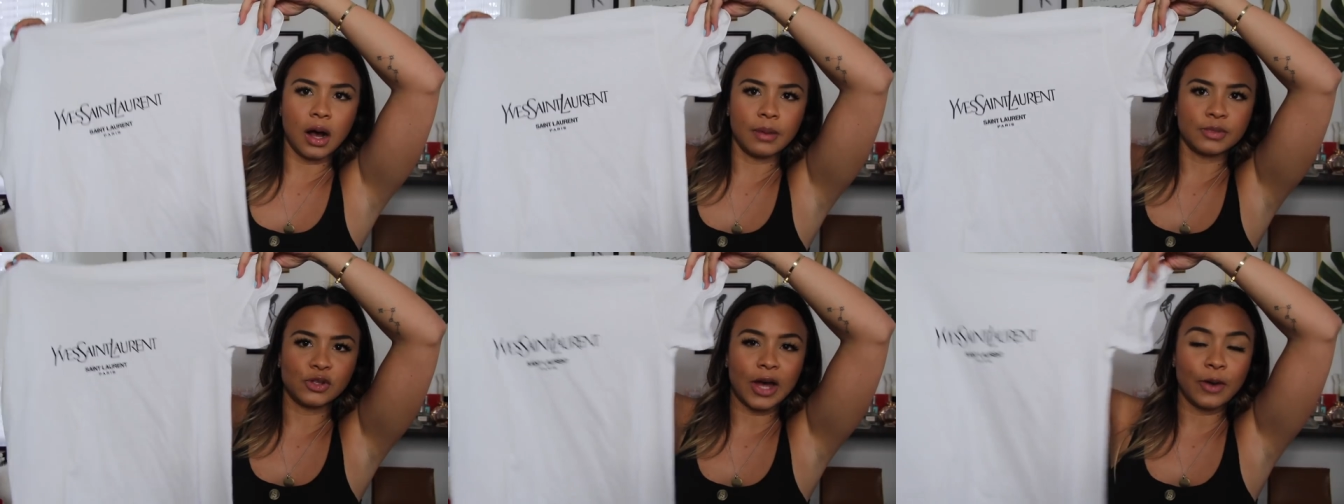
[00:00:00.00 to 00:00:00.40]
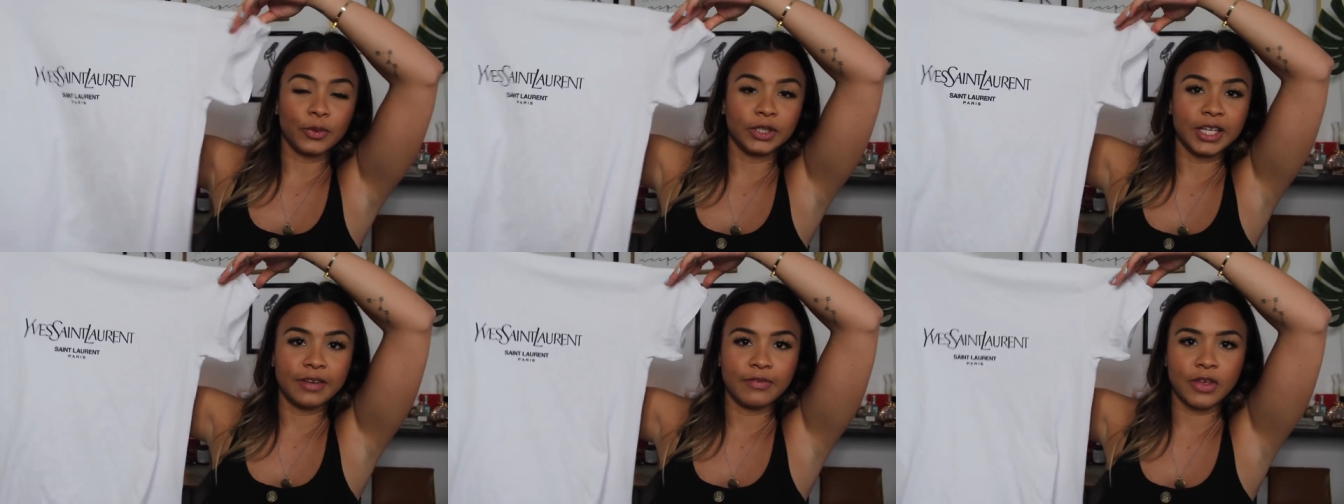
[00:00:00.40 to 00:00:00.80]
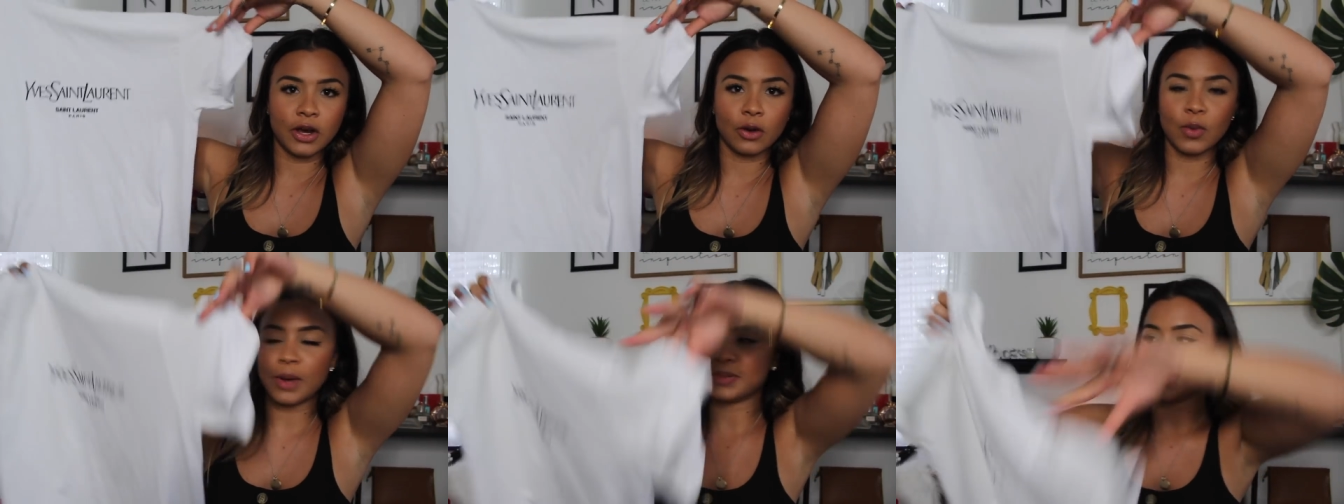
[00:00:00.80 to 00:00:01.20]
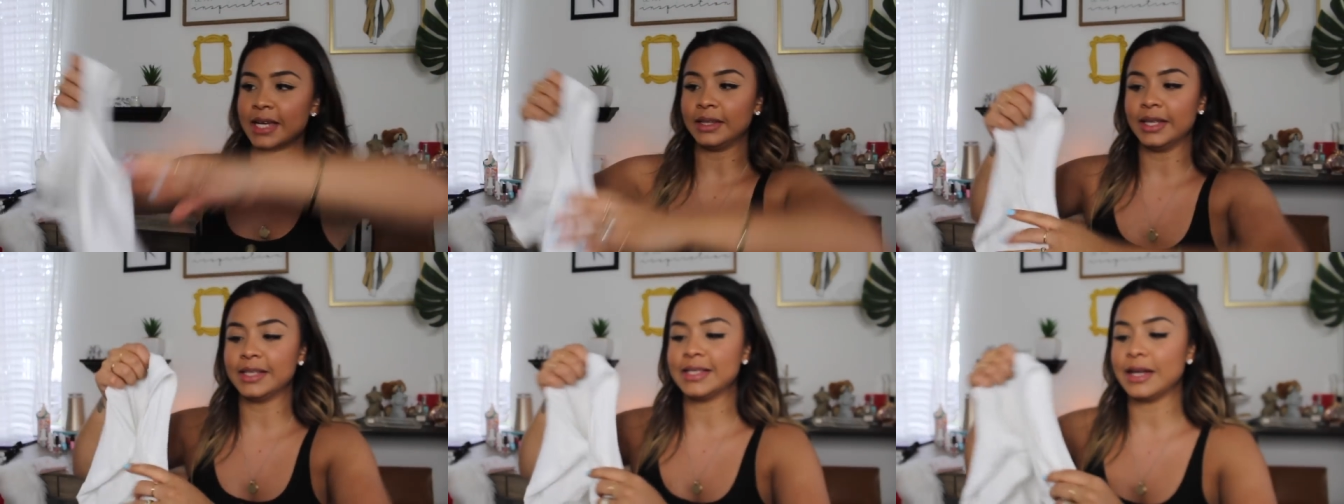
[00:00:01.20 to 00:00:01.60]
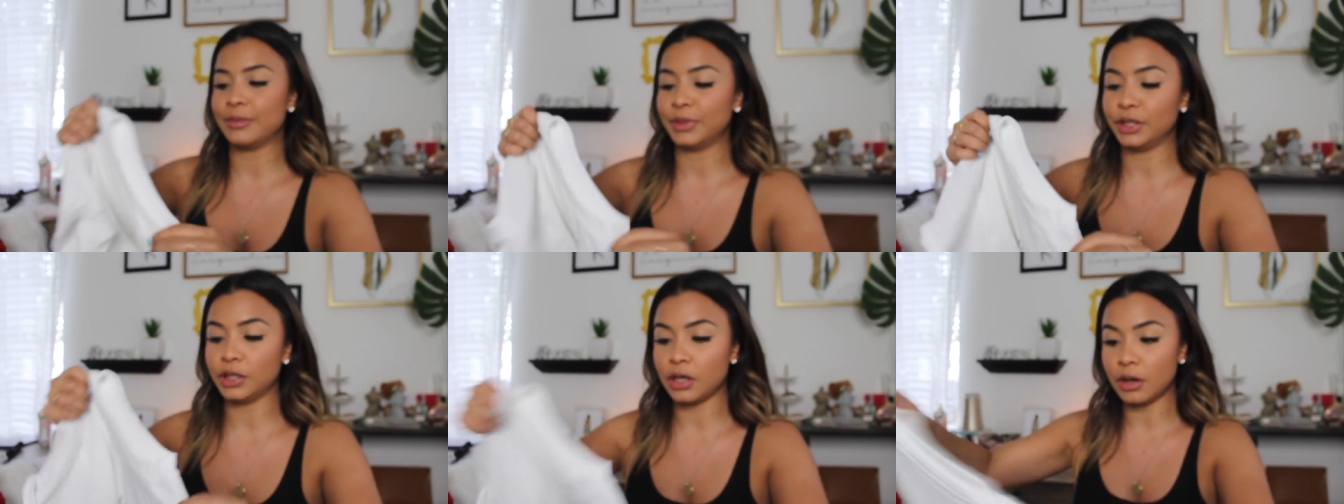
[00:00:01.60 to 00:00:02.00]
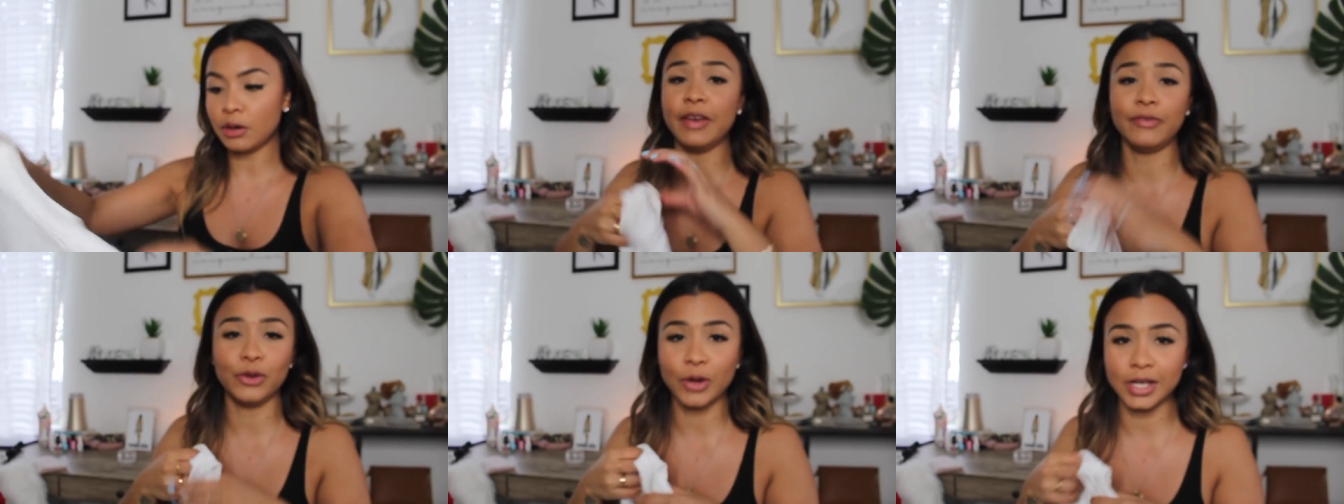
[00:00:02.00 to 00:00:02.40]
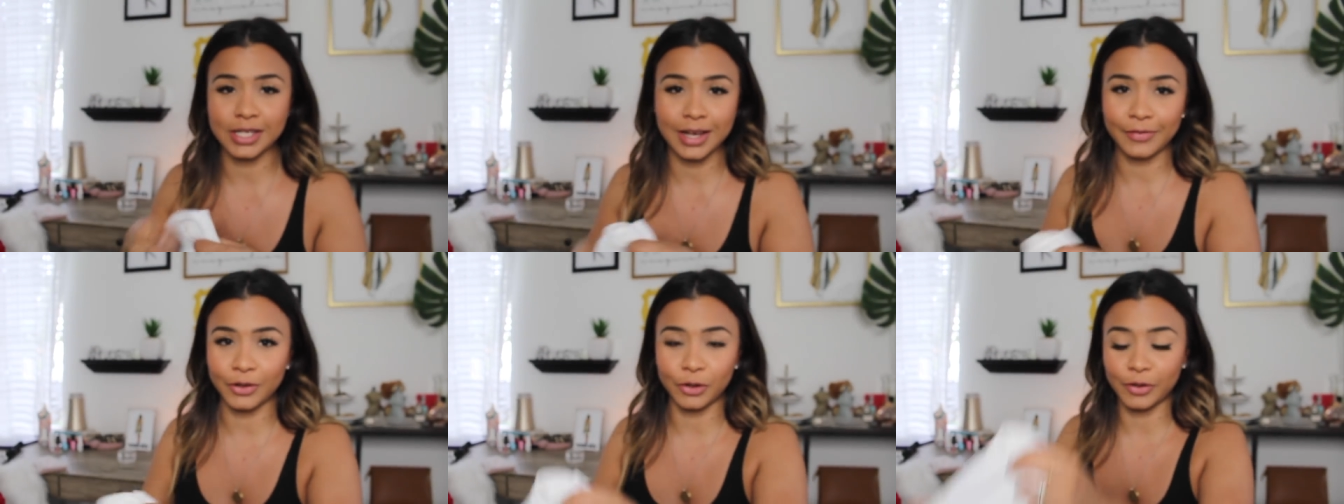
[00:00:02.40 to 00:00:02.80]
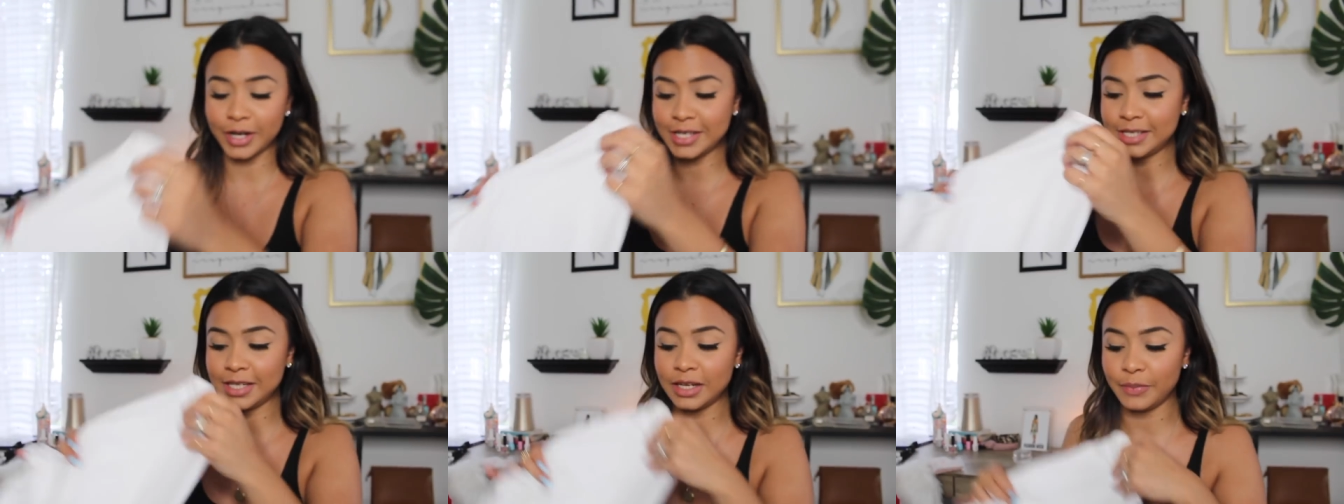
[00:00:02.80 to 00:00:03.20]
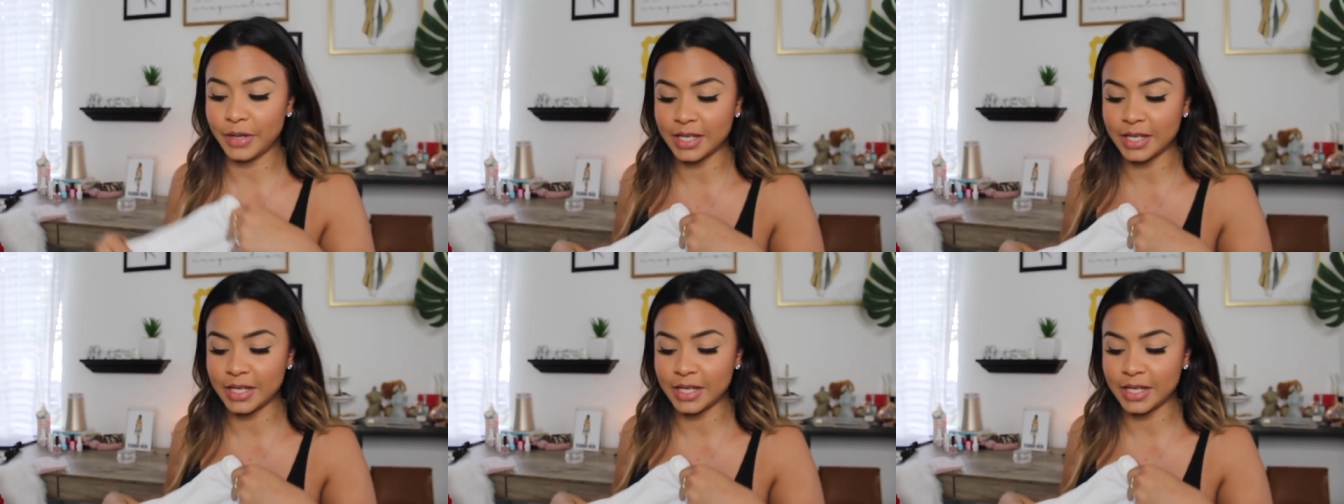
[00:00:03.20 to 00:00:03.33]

So I will leave their website link down below if you guys haven't already seen it,